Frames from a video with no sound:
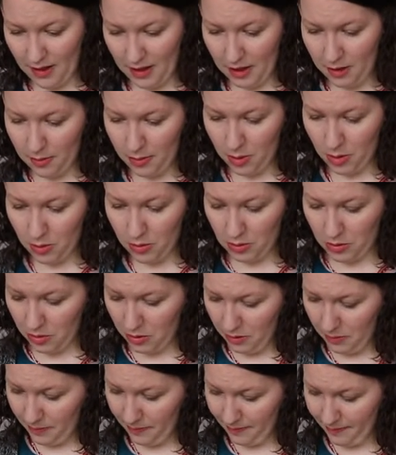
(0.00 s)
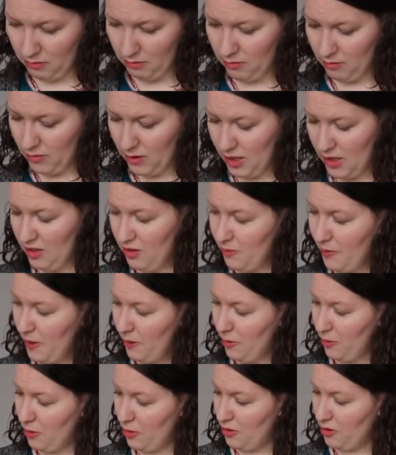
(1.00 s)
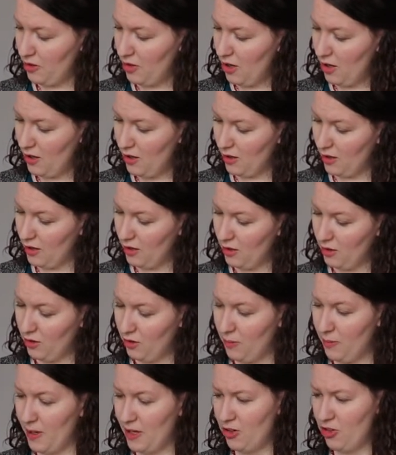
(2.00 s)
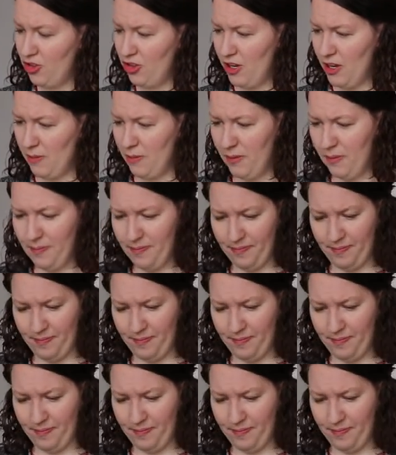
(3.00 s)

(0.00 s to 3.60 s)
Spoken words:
like both. This paper is not in the best shape.